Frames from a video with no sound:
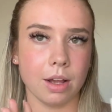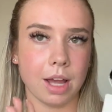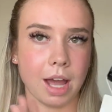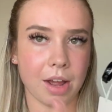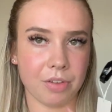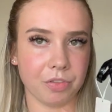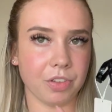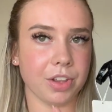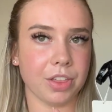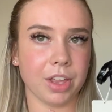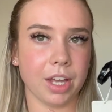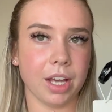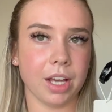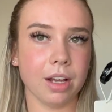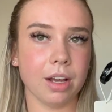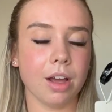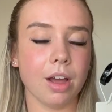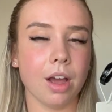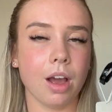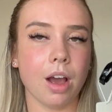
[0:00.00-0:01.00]

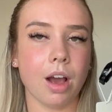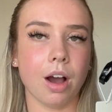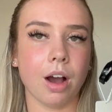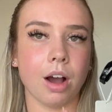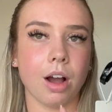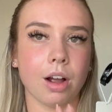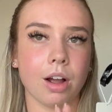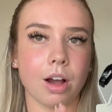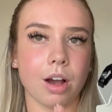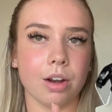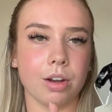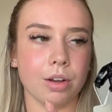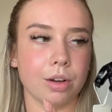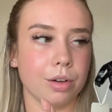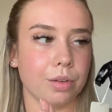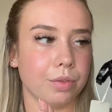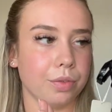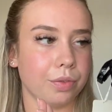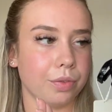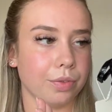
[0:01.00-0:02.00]
everything. I kind
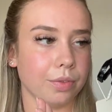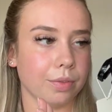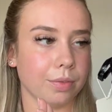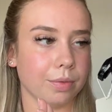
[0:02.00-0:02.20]
of,